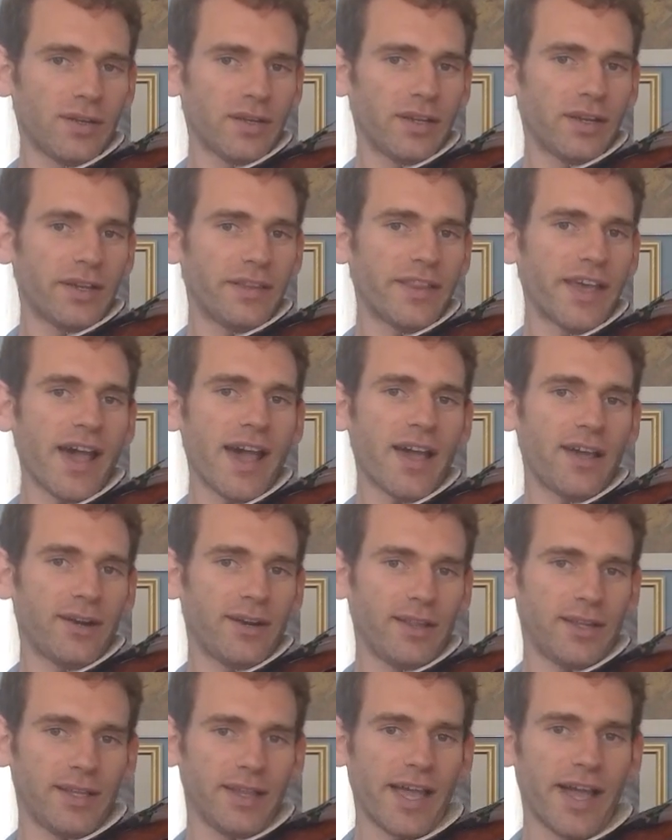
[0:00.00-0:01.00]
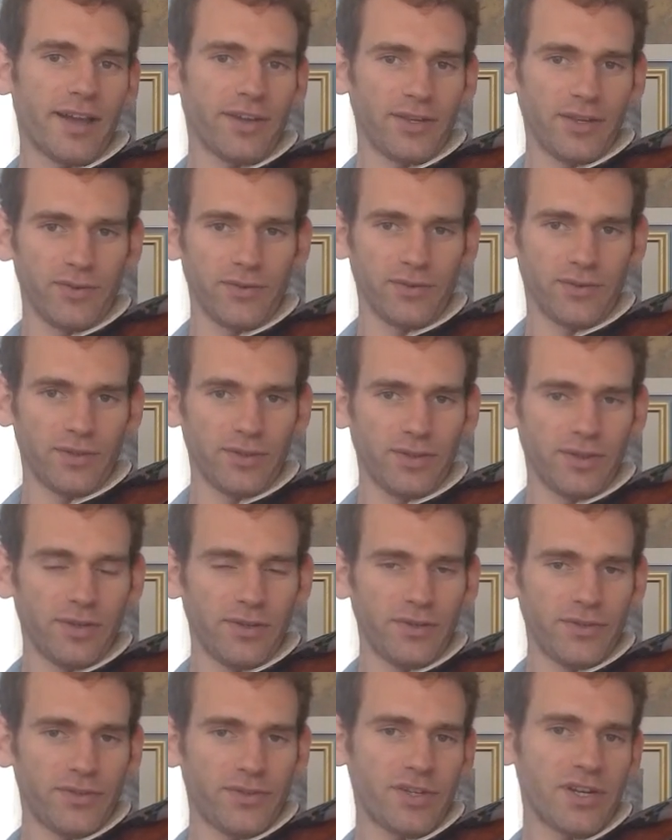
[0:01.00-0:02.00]
and that'll allow you to
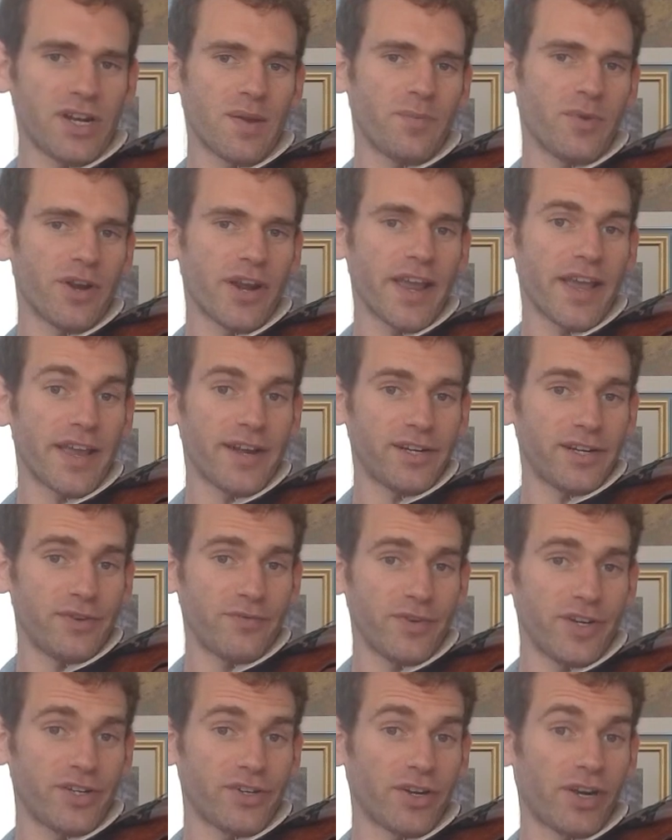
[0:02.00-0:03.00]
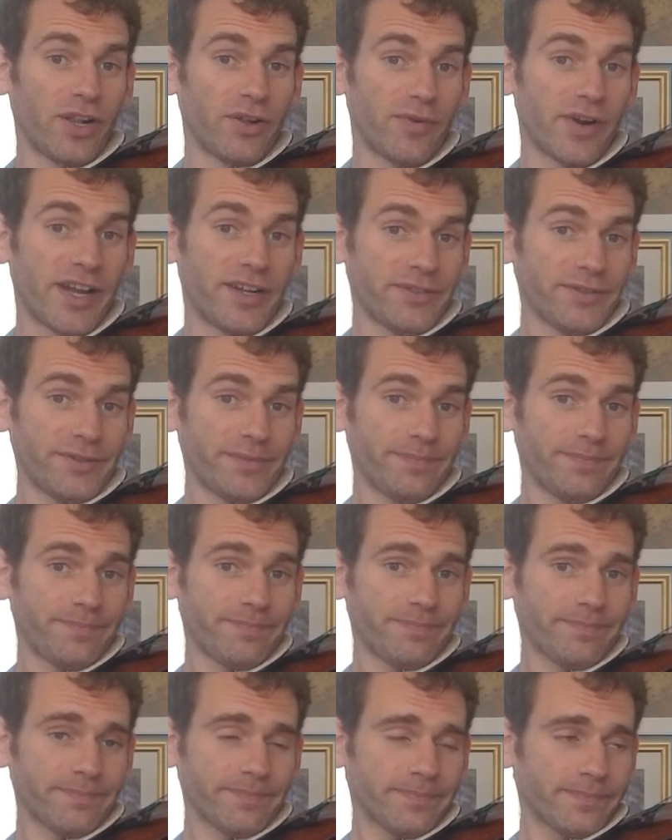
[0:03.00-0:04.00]
loosen your hand and reach all around.
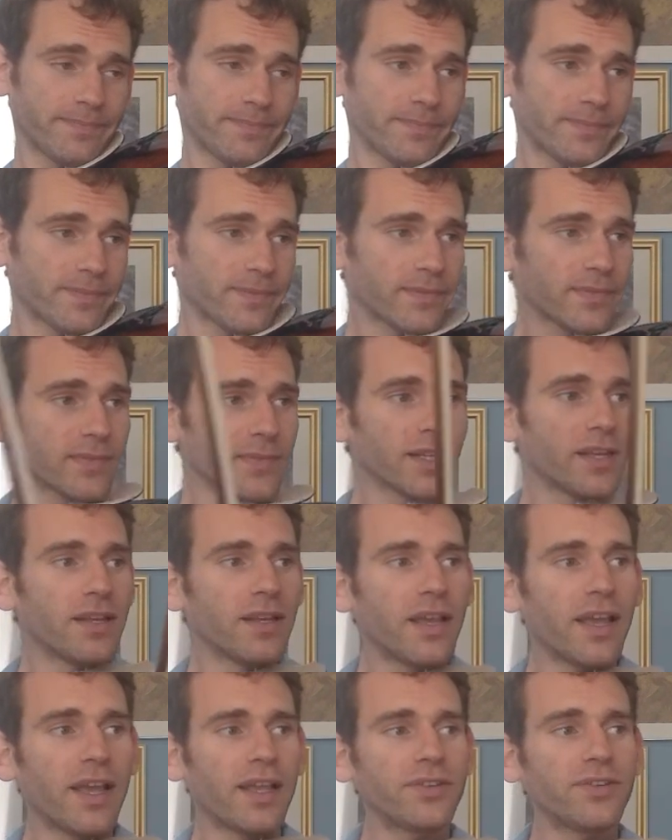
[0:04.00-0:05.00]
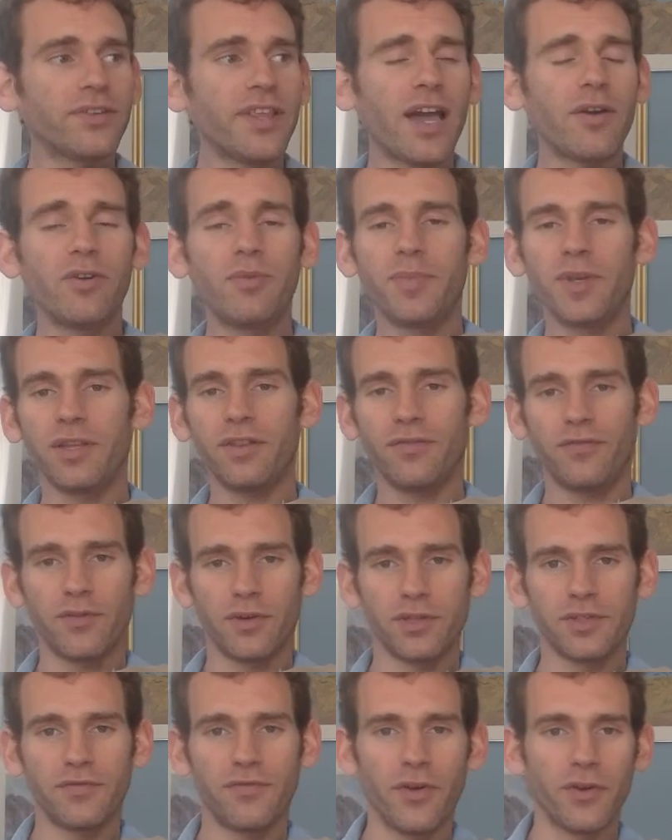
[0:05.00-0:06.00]
And so that would be the
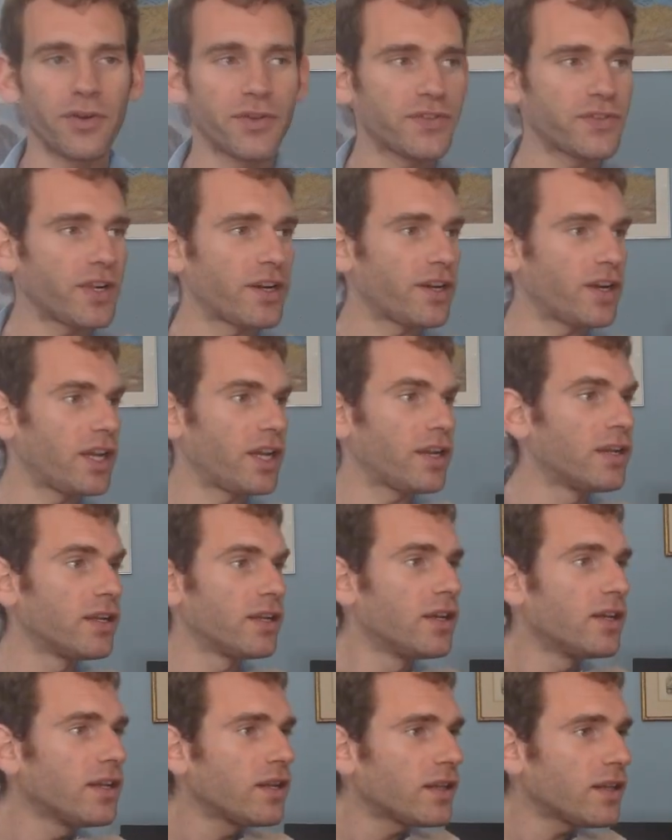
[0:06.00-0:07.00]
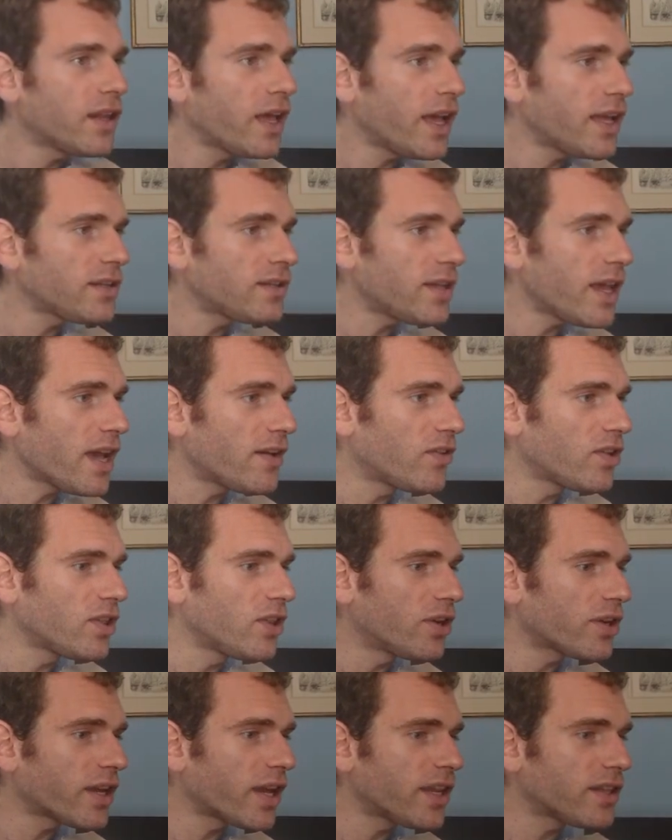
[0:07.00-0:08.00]
first focus area. Let's have a
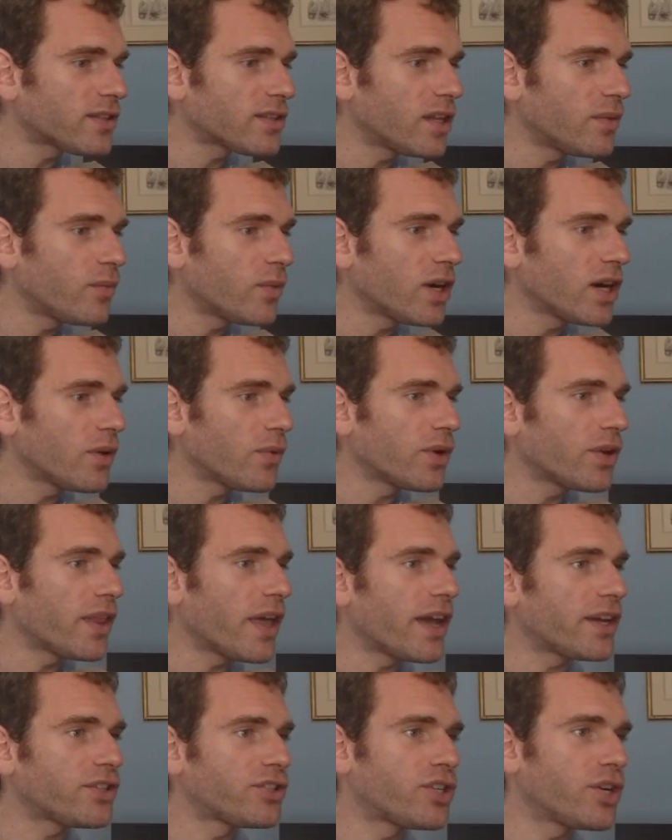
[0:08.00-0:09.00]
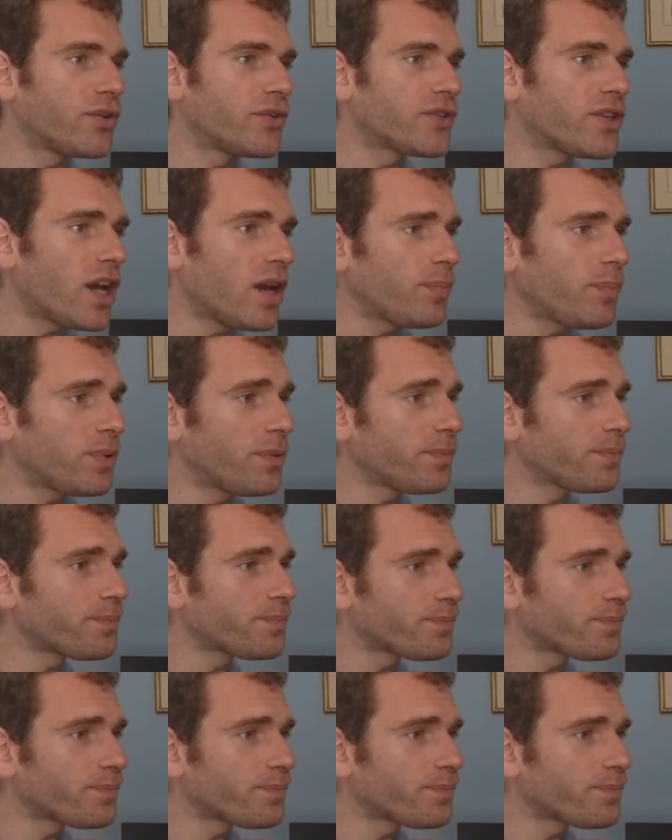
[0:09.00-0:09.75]
look at somewhere where that shows up.